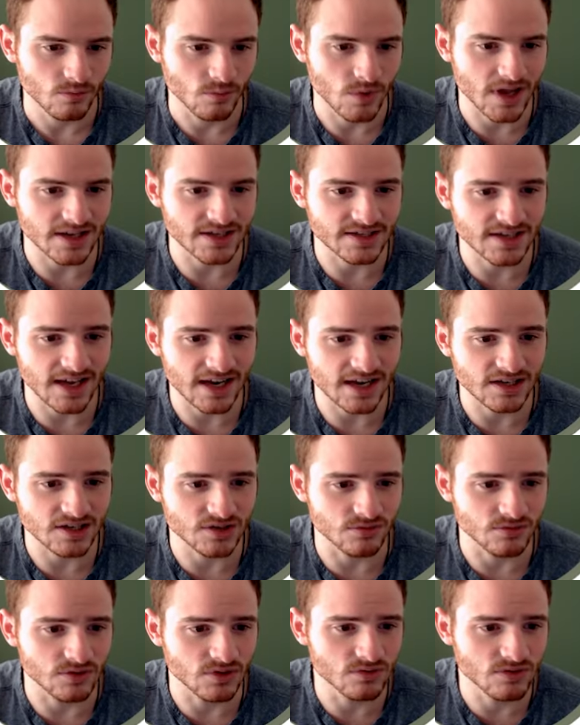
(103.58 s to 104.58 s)
We can set it
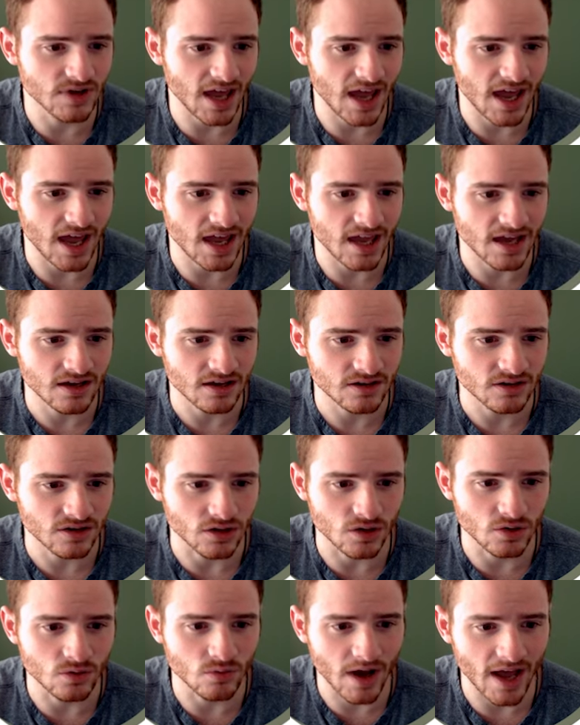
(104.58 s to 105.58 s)
to UK,
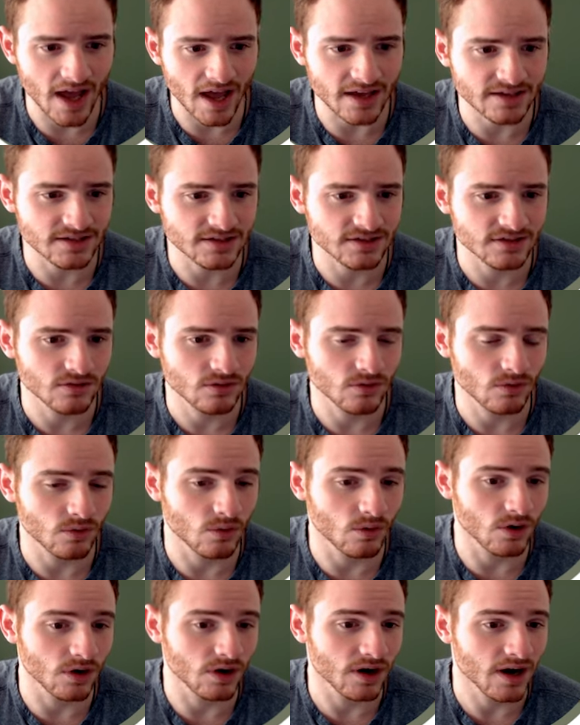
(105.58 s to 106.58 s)
US,
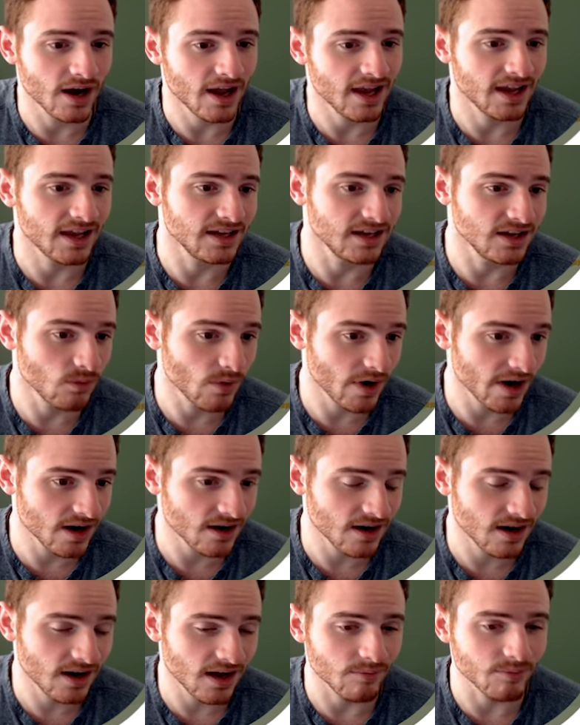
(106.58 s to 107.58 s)
or
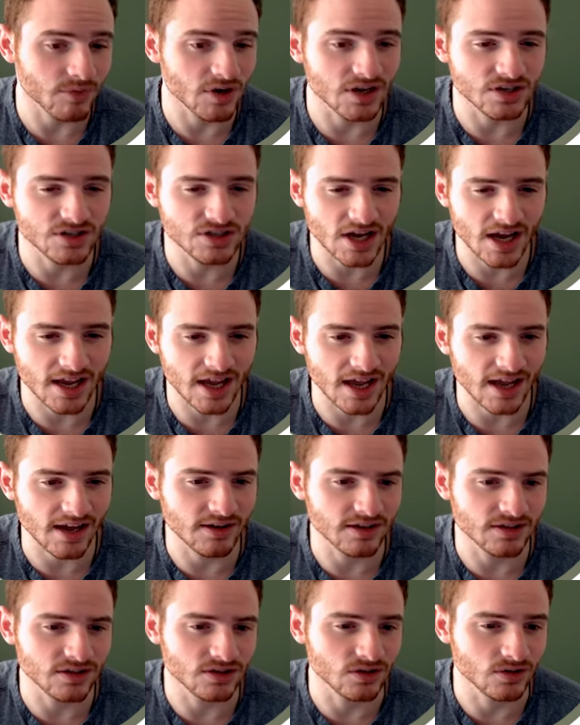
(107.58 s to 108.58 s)
anywhere. I'm going to check
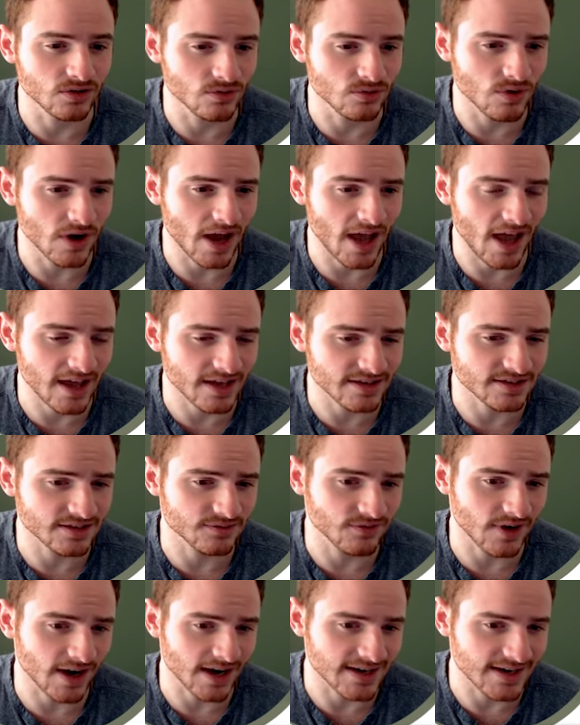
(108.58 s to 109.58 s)
out
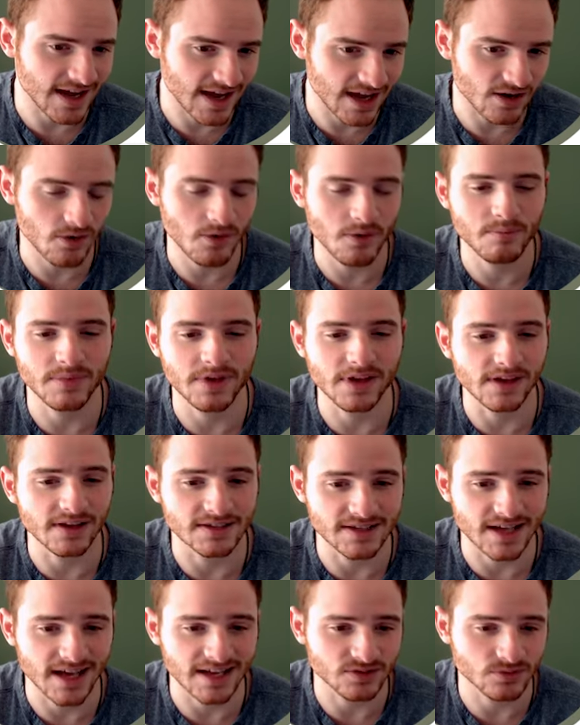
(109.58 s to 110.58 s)
US right now
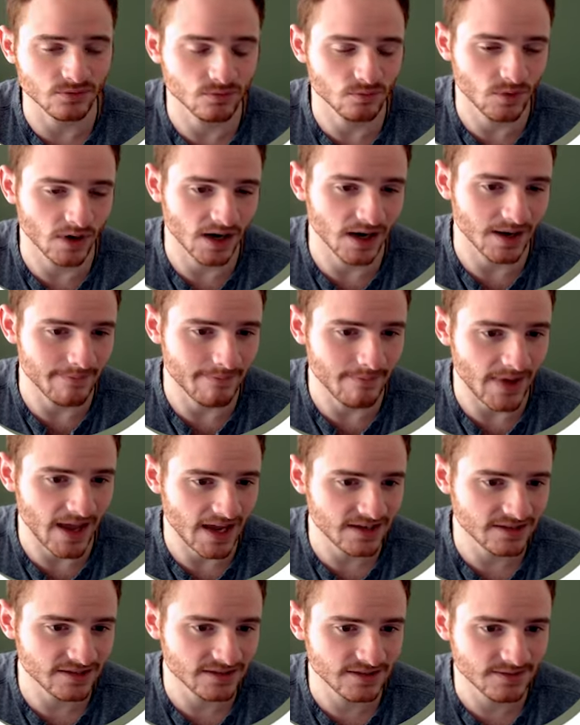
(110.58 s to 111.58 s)
because that's where I'm
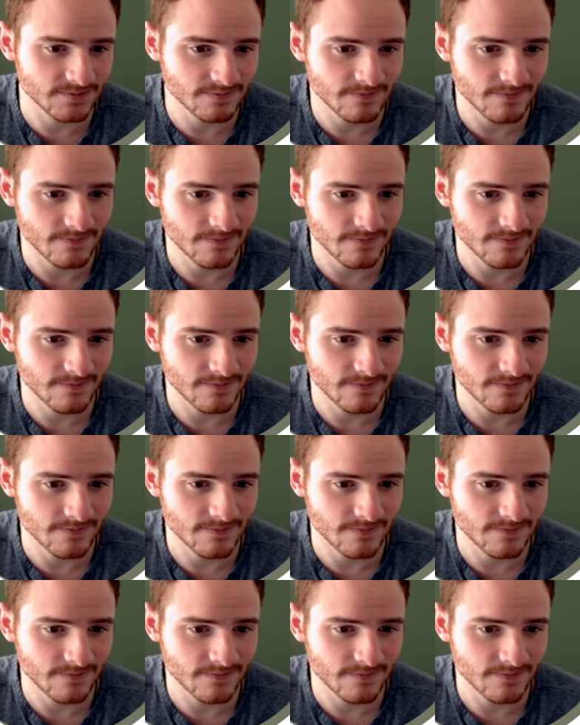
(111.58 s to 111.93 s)
based,